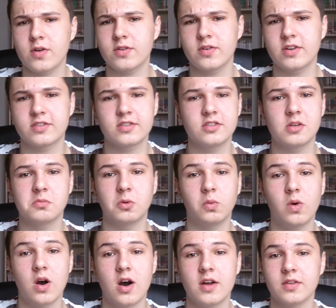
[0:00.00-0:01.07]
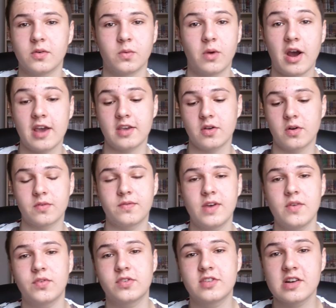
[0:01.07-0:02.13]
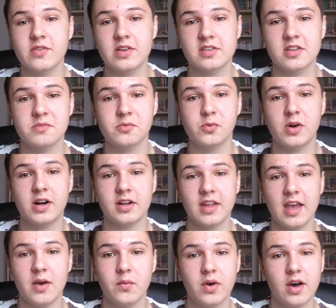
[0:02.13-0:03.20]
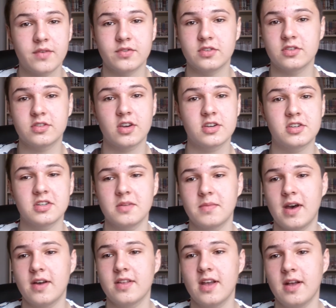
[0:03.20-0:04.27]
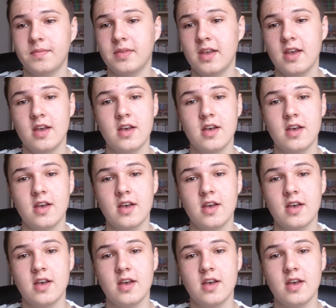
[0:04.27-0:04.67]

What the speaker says: x Hunter is number 1 or why your favorite series is number 1, and we'll have a discussion about that.